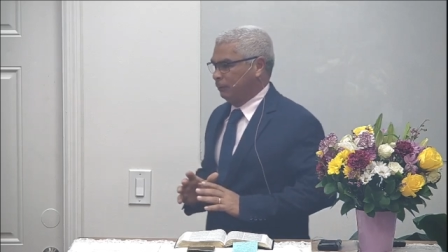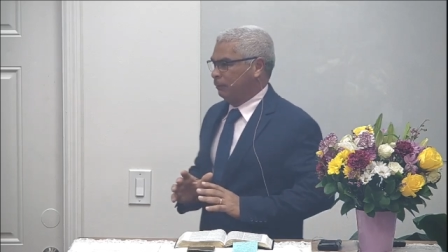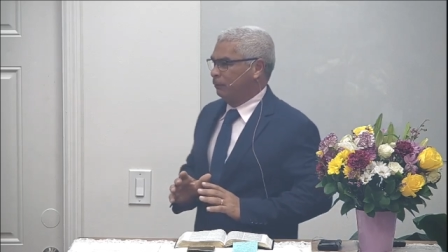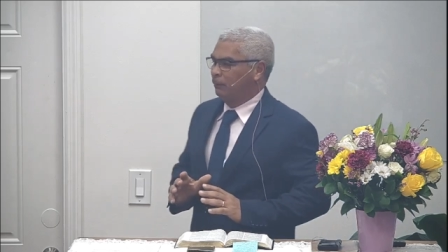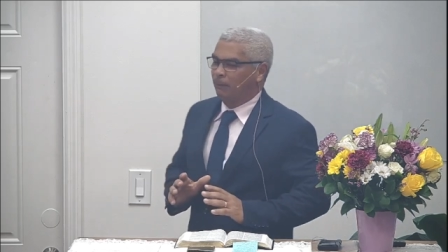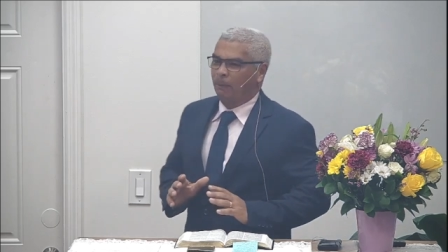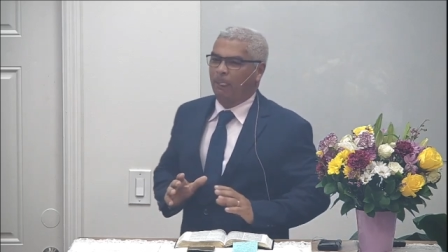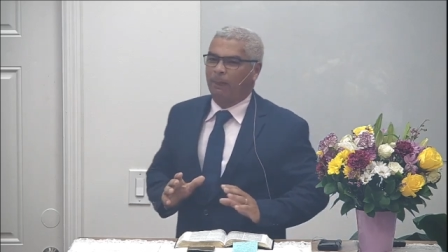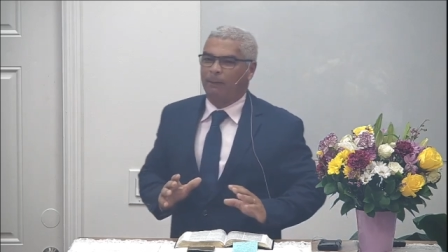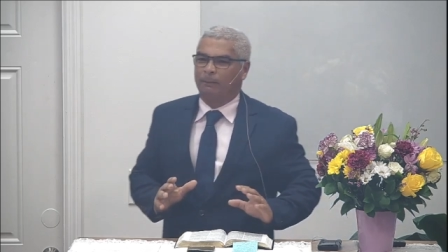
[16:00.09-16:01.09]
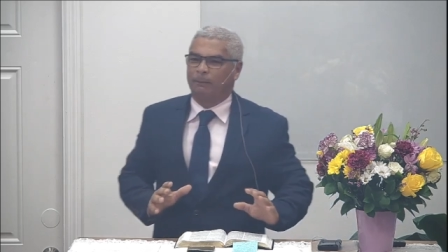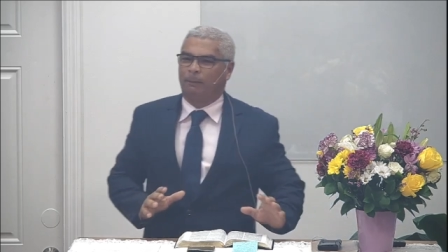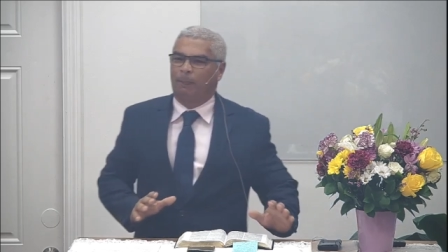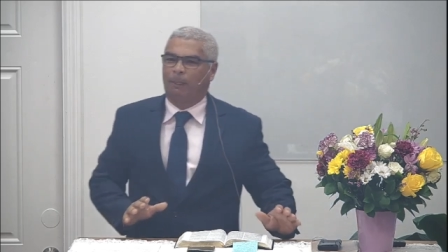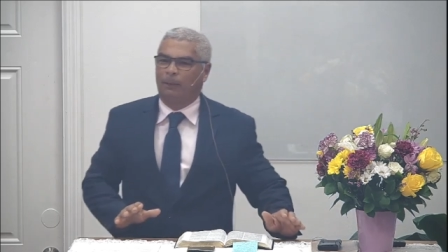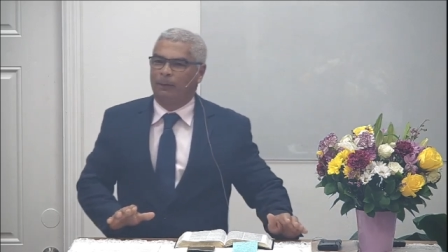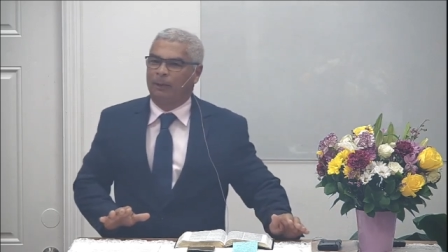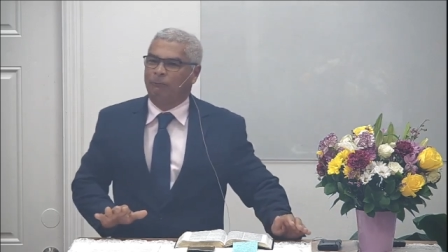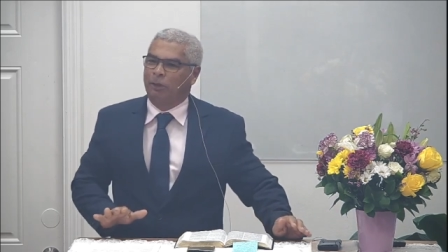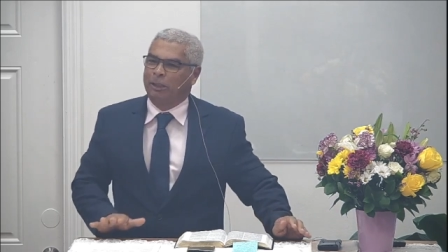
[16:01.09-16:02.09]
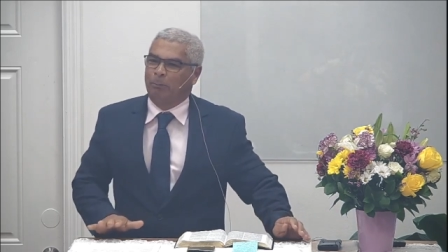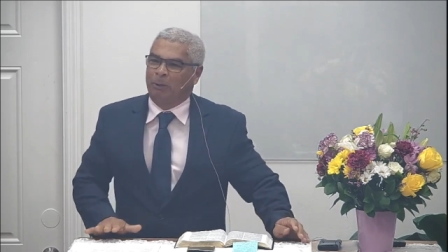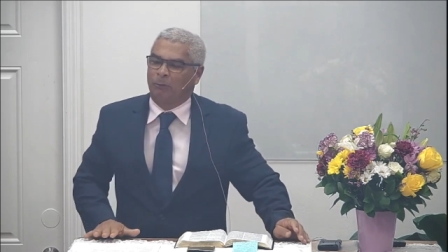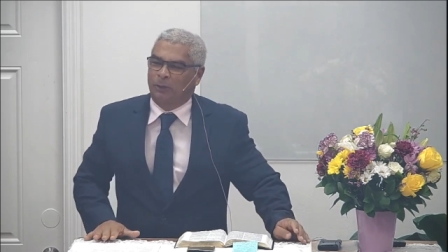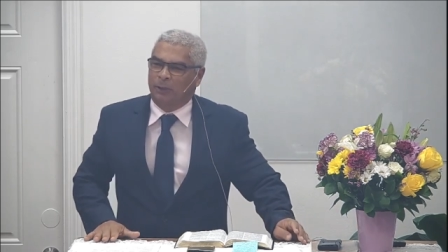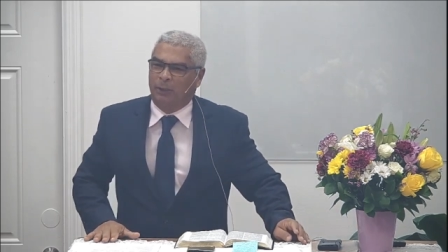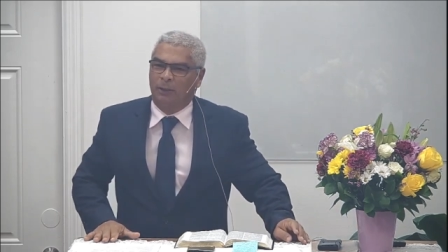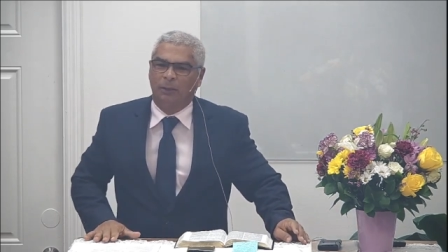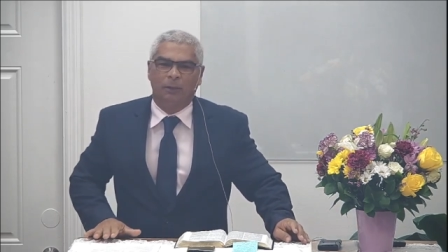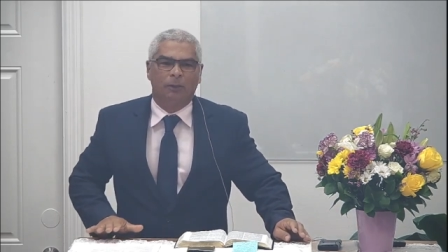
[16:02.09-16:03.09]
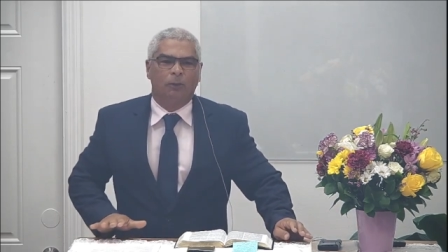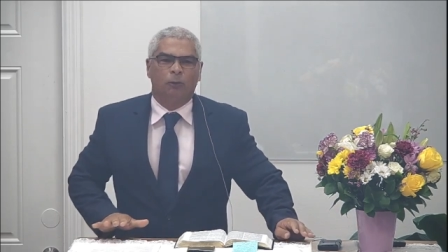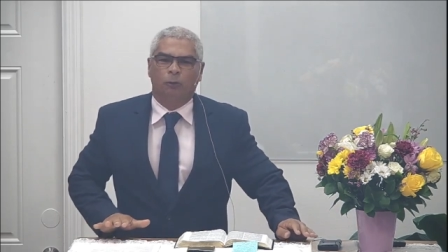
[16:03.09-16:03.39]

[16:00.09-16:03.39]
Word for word: a result for your life in man, I'm going to tell